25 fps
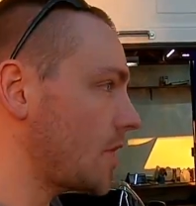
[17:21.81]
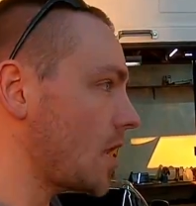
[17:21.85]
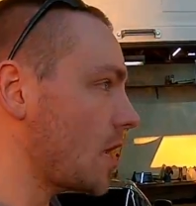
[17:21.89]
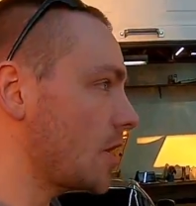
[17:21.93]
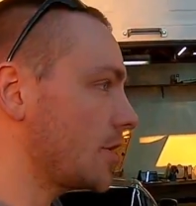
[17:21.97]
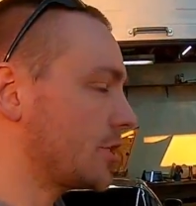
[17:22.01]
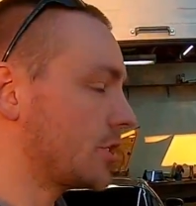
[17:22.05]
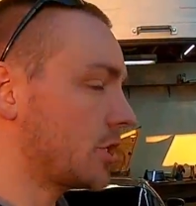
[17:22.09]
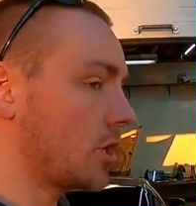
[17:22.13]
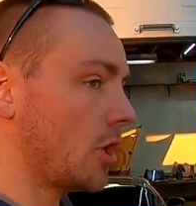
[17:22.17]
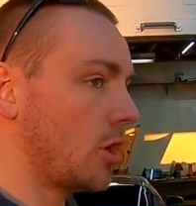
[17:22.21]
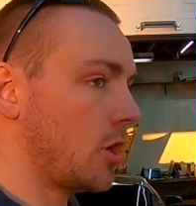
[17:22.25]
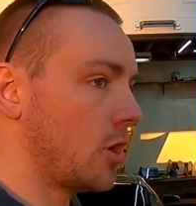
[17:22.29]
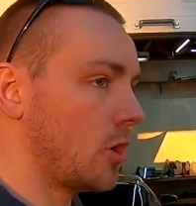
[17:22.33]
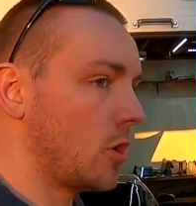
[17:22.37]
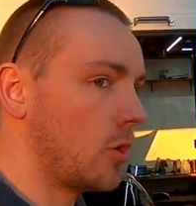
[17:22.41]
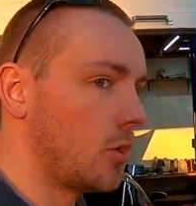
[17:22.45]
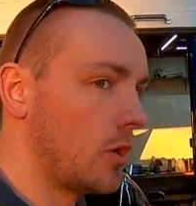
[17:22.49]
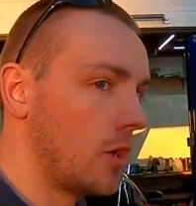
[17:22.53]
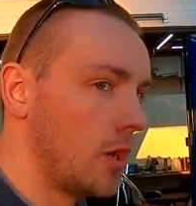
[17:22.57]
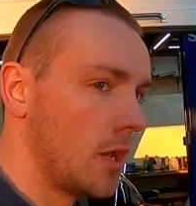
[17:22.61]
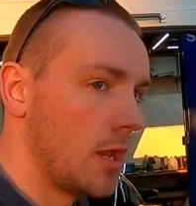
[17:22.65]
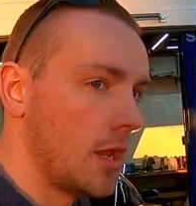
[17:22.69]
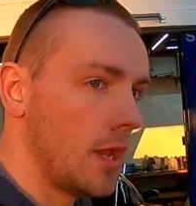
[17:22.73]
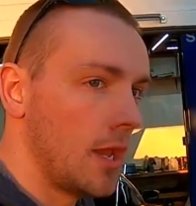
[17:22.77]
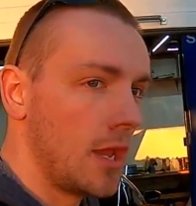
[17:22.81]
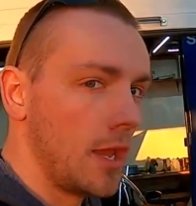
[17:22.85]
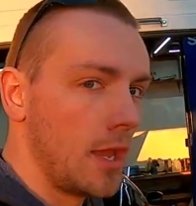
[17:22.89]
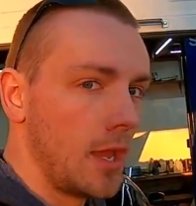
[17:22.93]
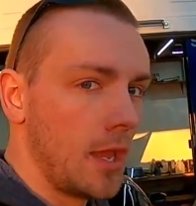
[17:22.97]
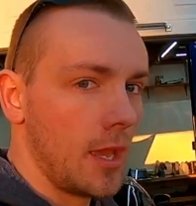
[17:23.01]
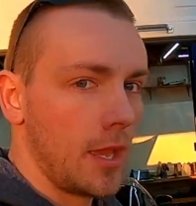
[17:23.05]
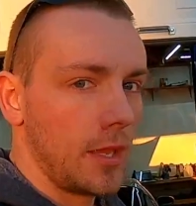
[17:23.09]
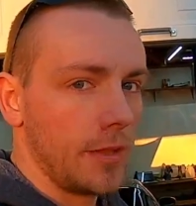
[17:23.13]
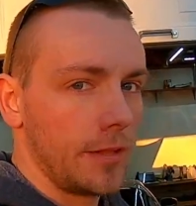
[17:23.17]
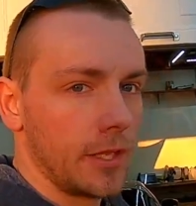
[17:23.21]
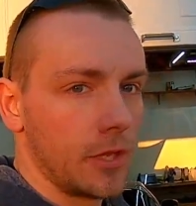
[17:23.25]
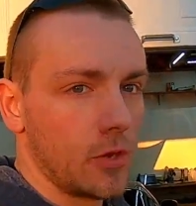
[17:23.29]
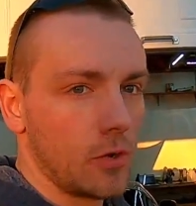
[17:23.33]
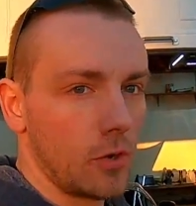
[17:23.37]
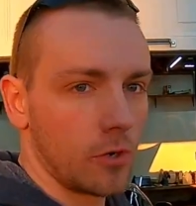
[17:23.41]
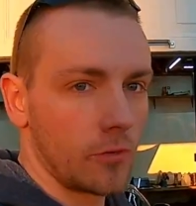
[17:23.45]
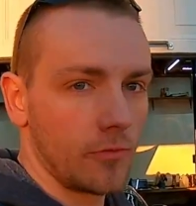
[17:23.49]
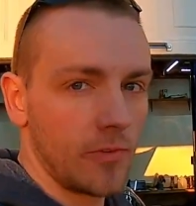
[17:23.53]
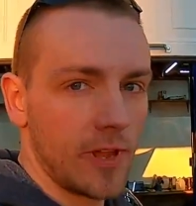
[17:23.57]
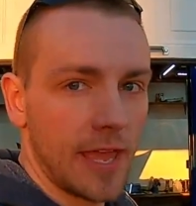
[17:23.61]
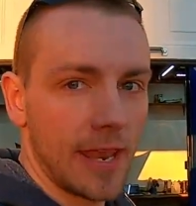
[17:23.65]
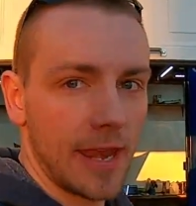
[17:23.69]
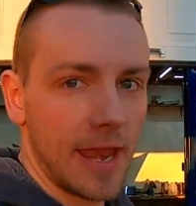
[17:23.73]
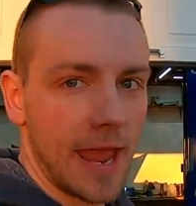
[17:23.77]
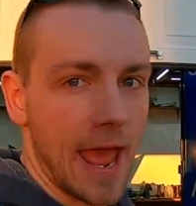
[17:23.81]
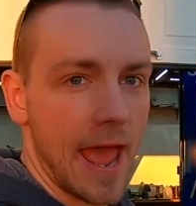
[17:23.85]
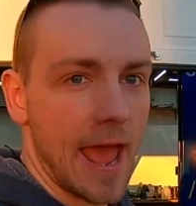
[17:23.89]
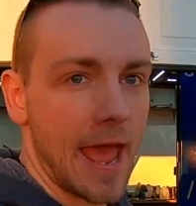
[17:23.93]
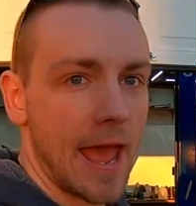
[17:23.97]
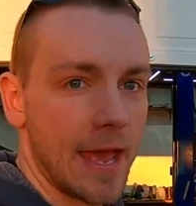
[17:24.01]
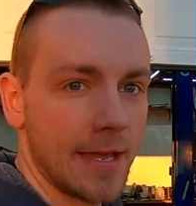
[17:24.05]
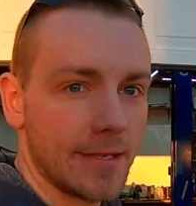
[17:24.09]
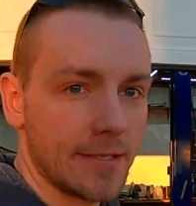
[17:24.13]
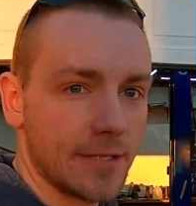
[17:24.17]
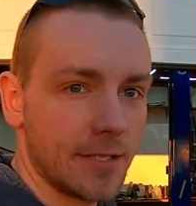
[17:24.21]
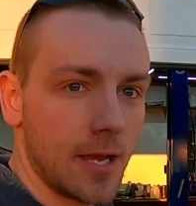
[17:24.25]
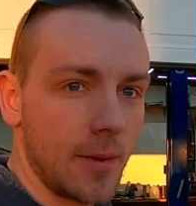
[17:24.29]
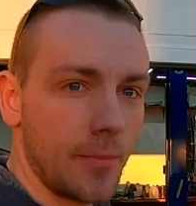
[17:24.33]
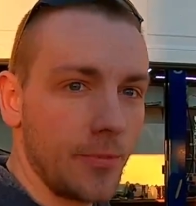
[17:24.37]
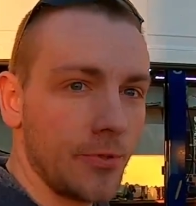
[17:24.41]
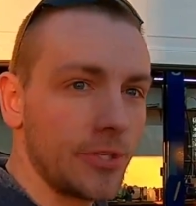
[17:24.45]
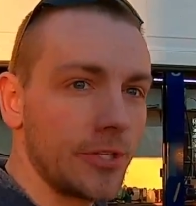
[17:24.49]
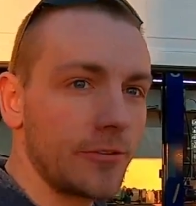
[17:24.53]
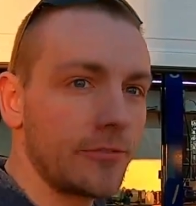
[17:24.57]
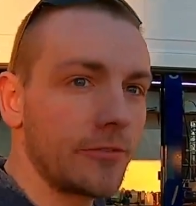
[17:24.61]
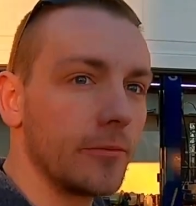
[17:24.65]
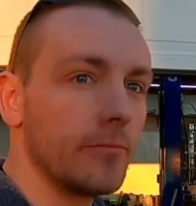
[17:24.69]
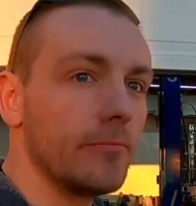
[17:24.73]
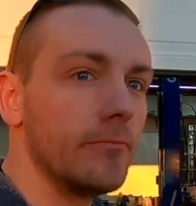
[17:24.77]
So the Corvette has a couple different